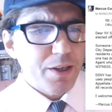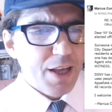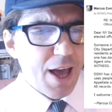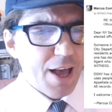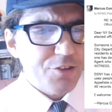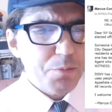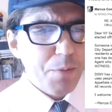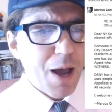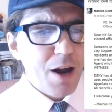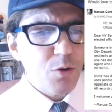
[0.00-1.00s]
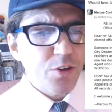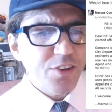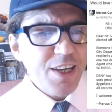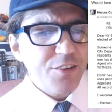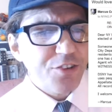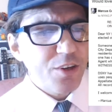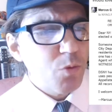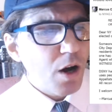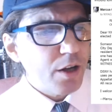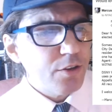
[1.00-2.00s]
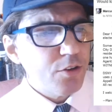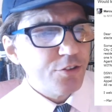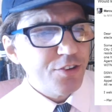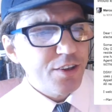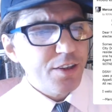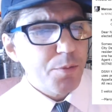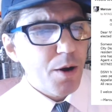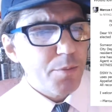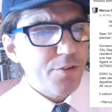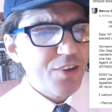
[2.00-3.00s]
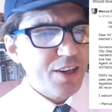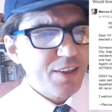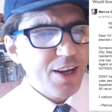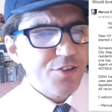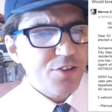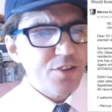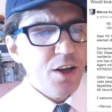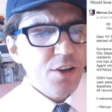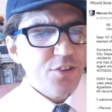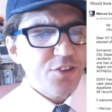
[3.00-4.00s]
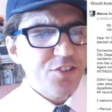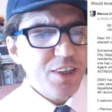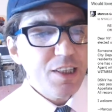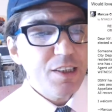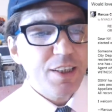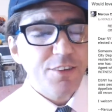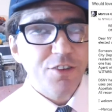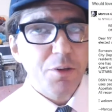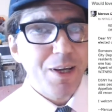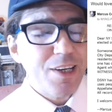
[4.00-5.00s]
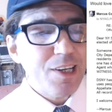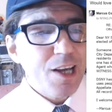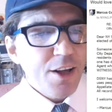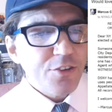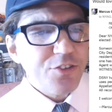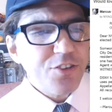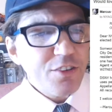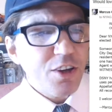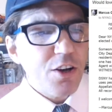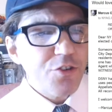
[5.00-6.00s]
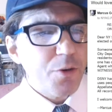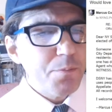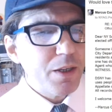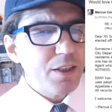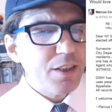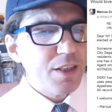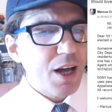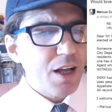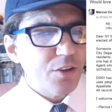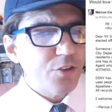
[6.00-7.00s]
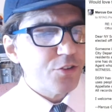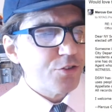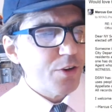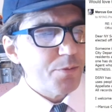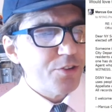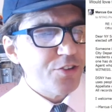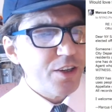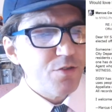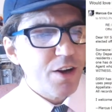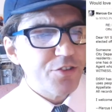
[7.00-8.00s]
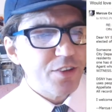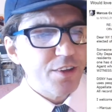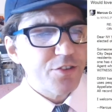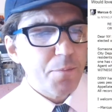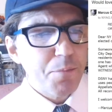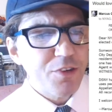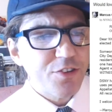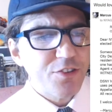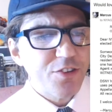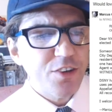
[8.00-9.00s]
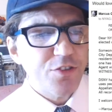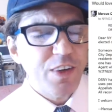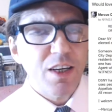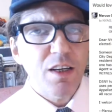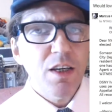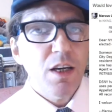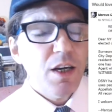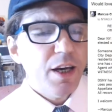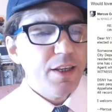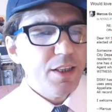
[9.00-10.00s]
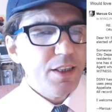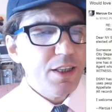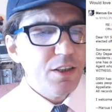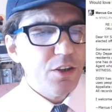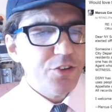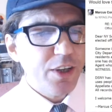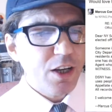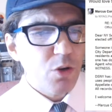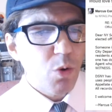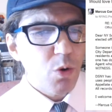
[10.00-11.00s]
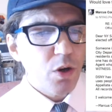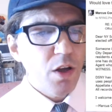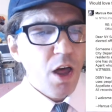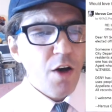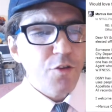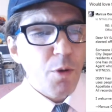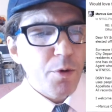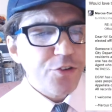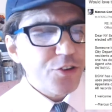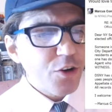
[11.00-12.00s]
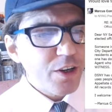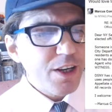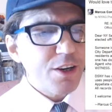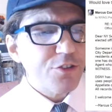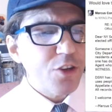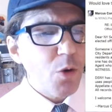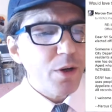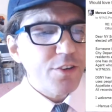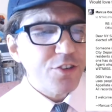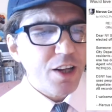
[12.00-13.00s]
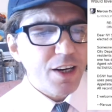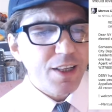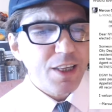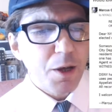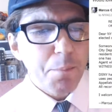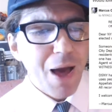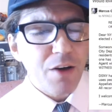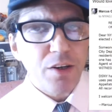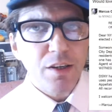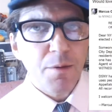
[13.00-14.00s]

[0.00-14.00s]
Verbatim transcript: has empowered DSNY, New York City Department of Sanitation, to steal an estimated $600 million from the city residents and businesses via an illegal ticket quota. For almost 30 years, no one has done anything about it.